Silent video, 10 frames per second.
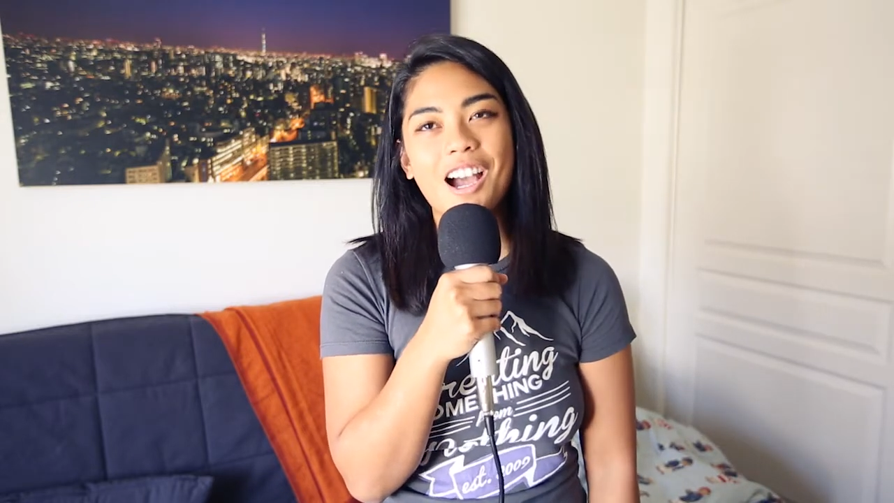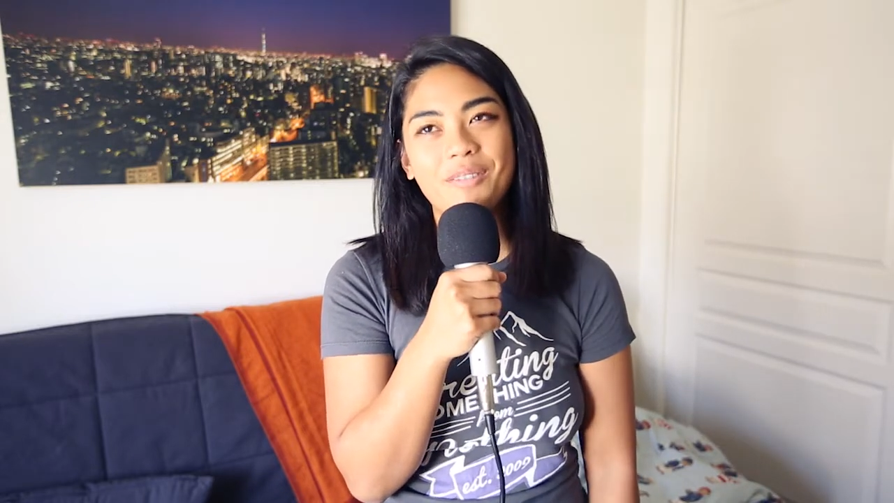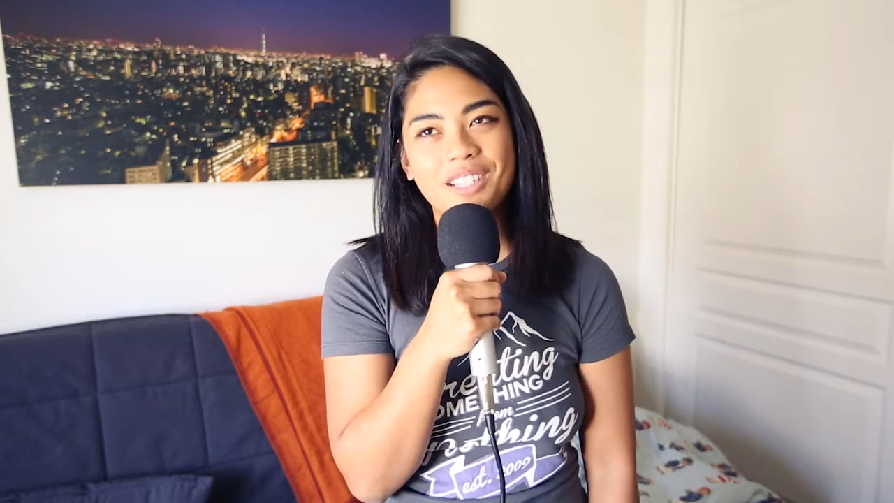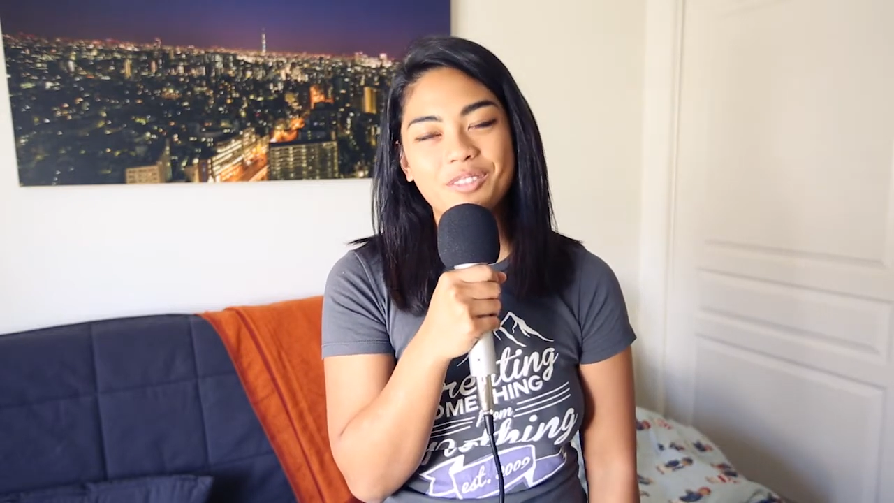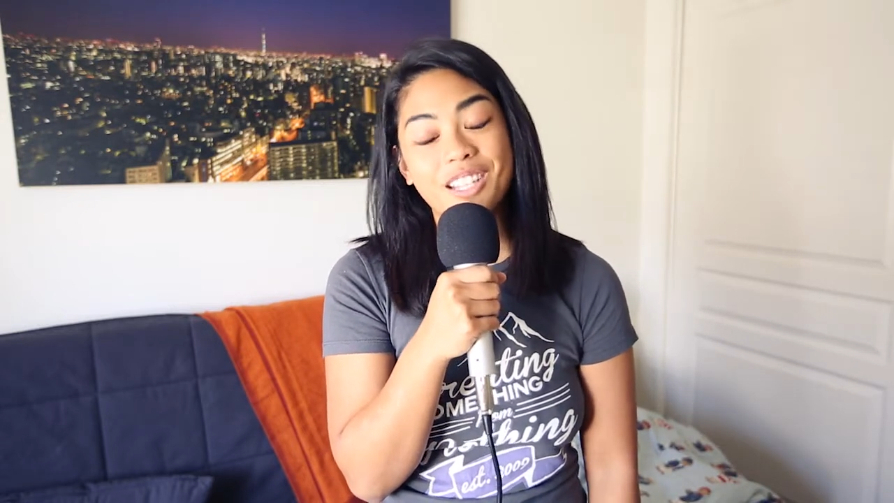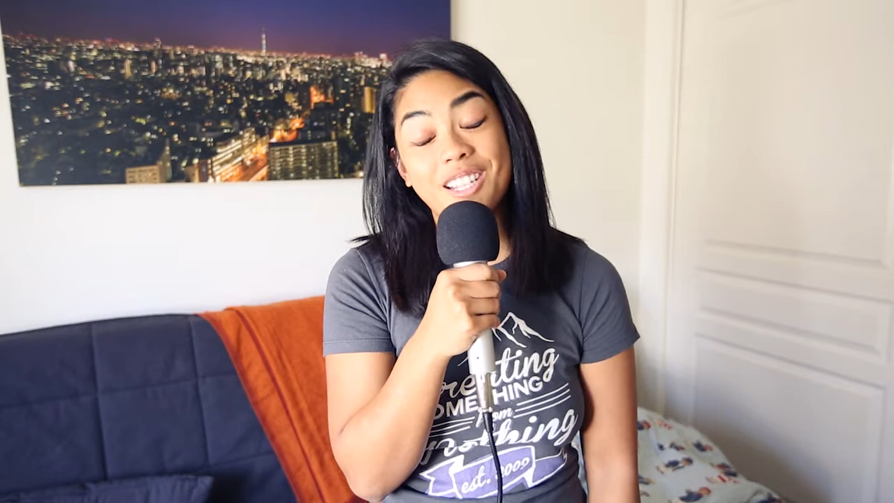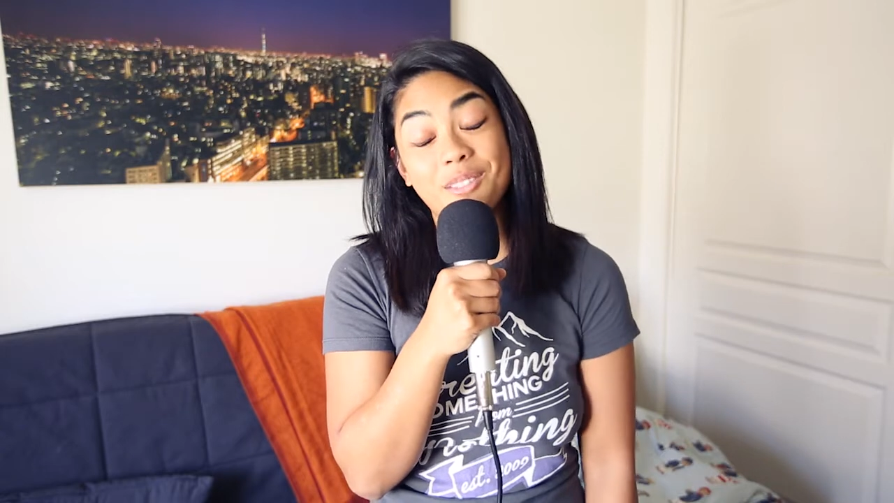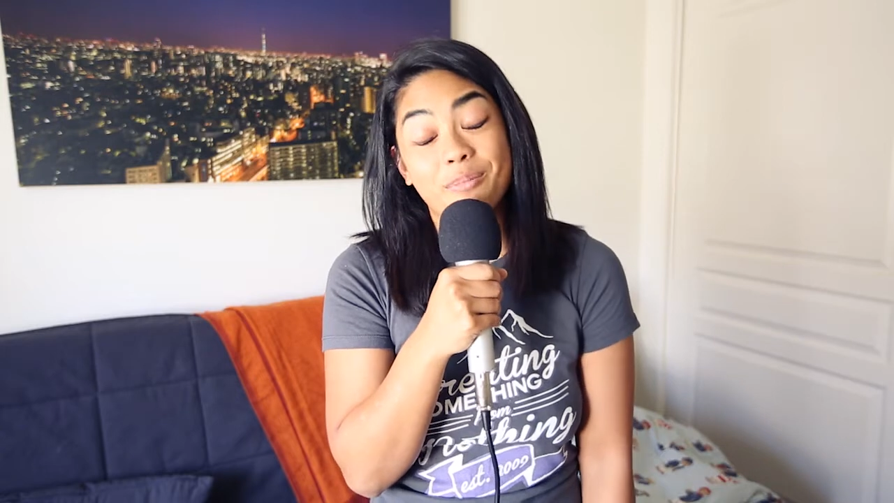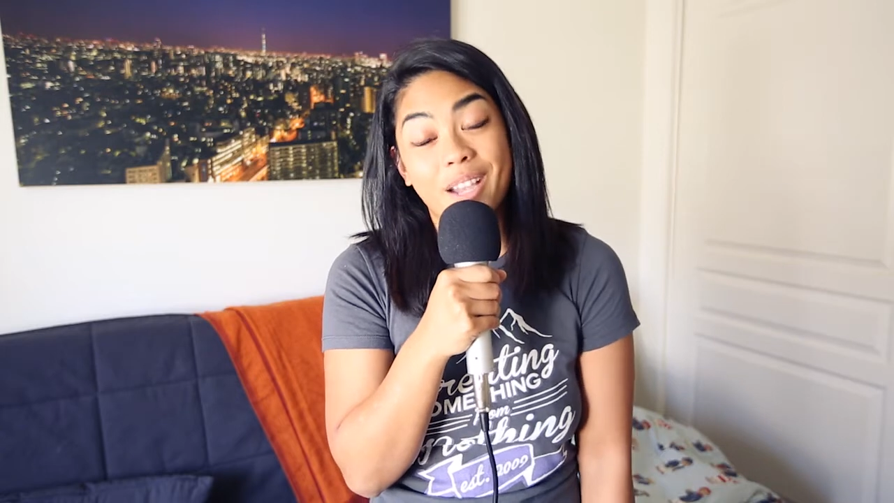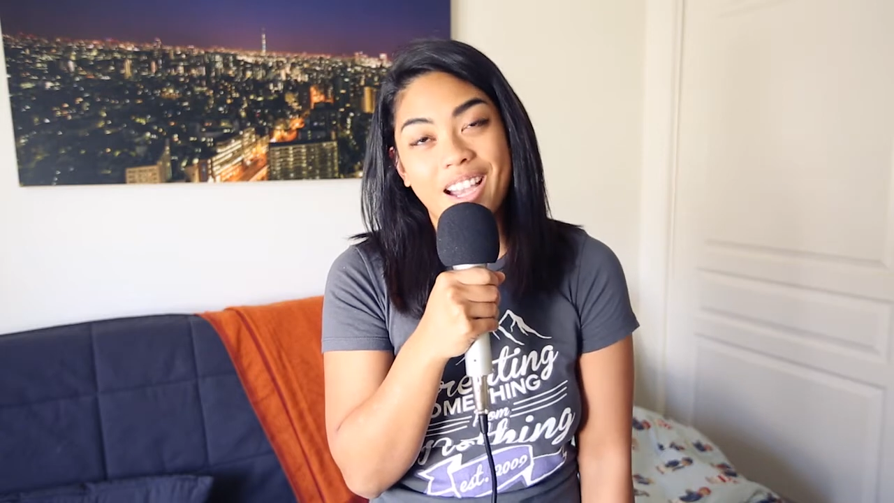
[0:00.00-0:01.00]
I mean, well,
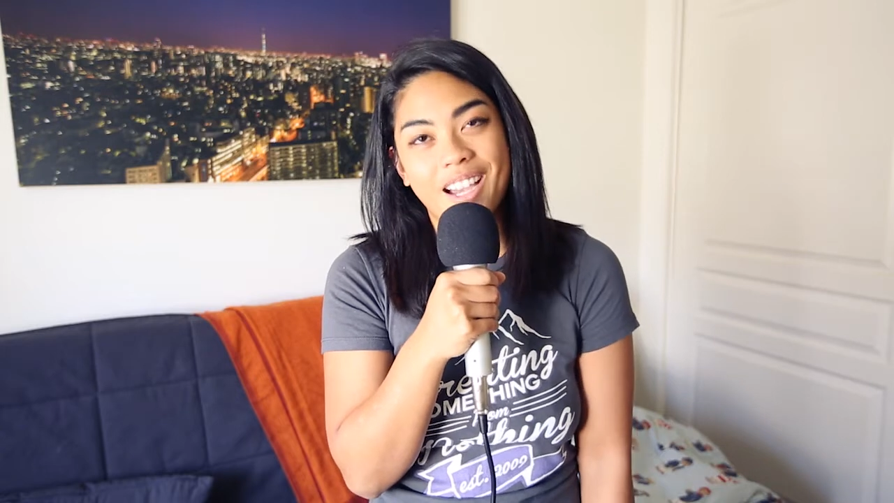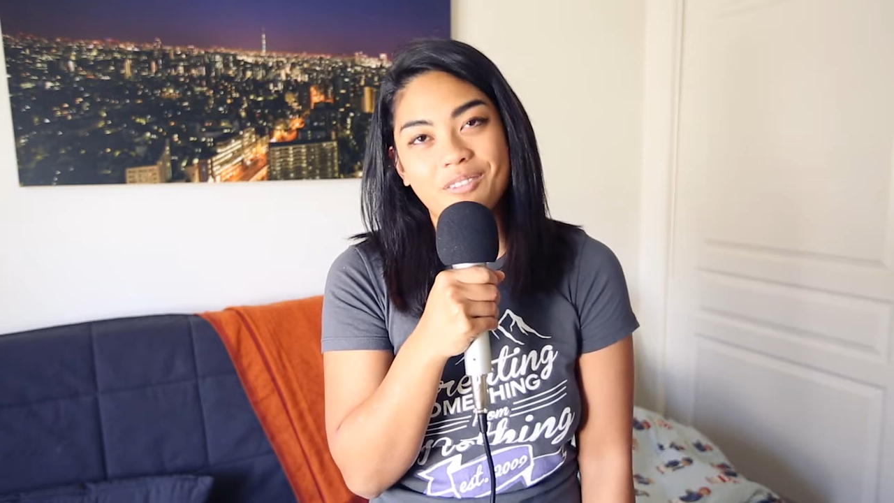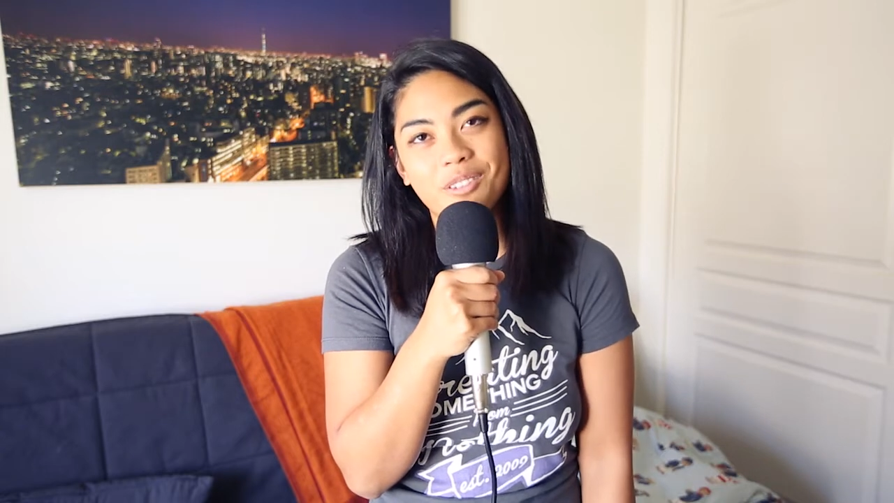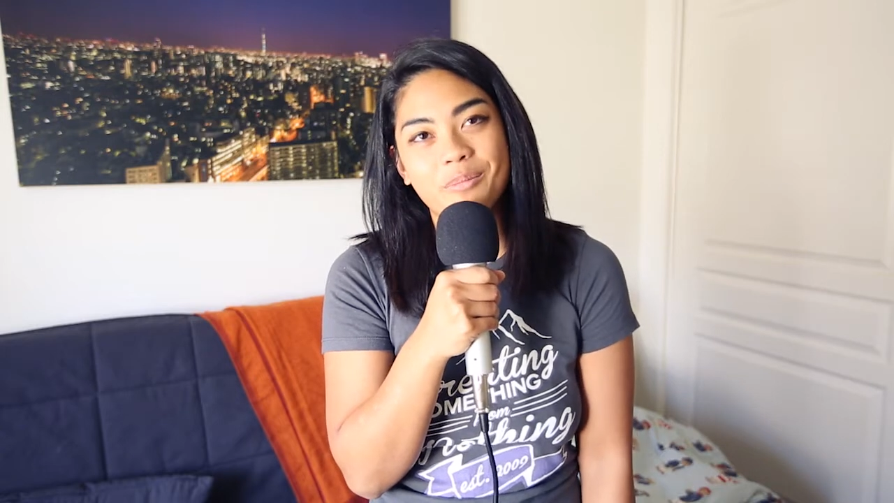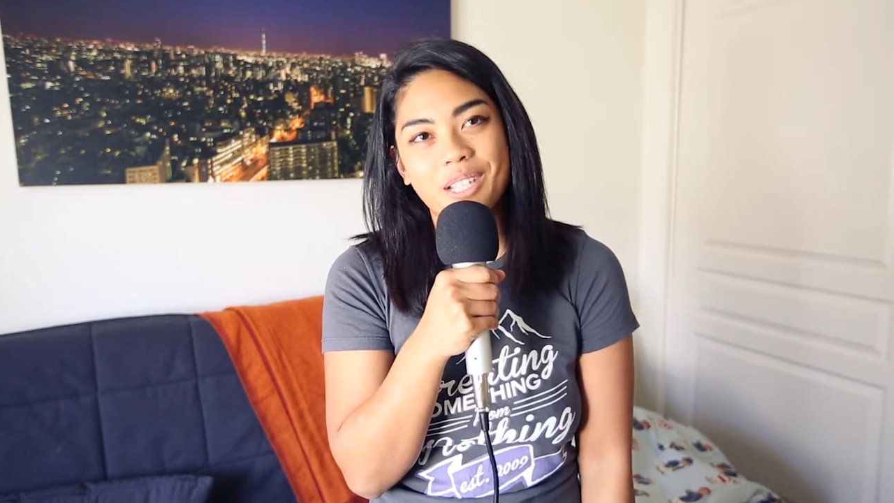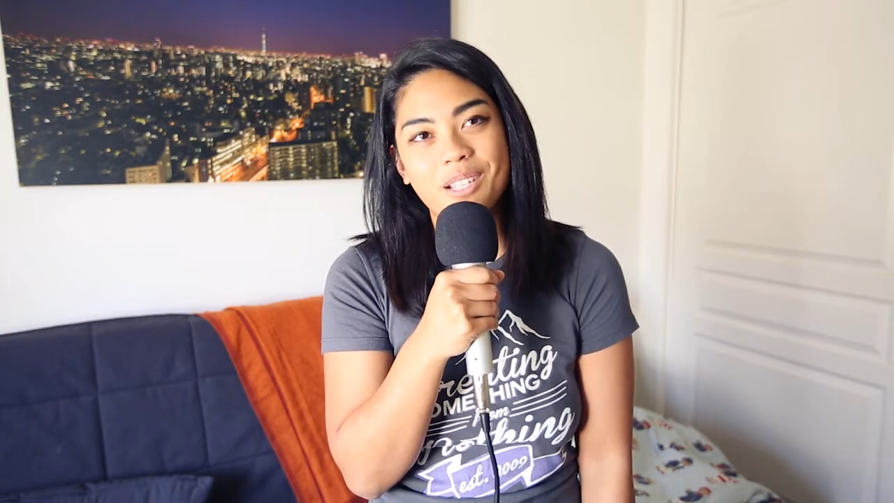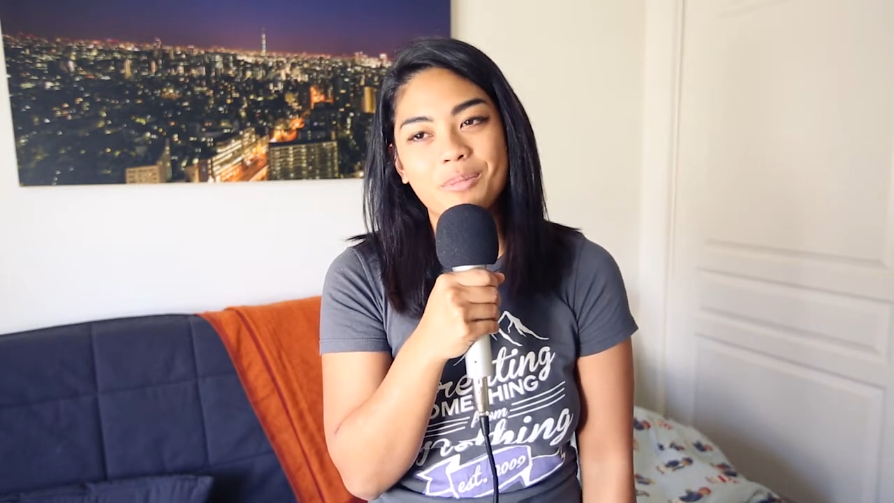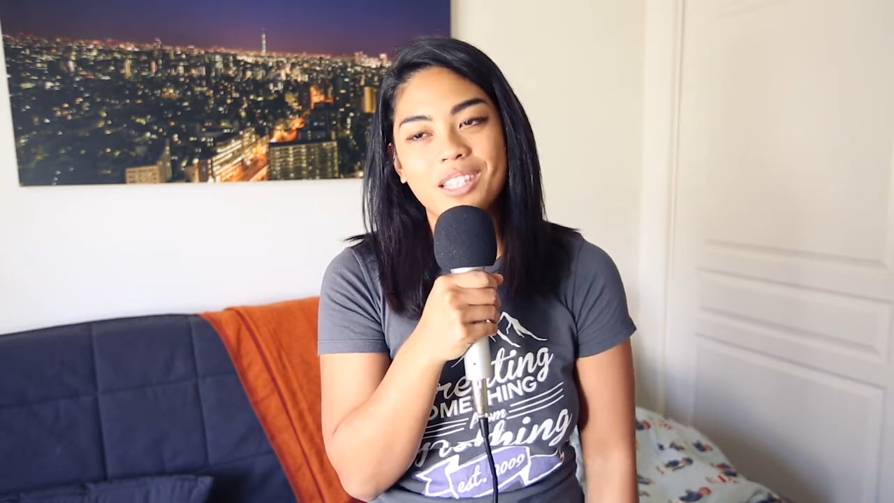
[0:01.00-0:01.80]
that's bad for me,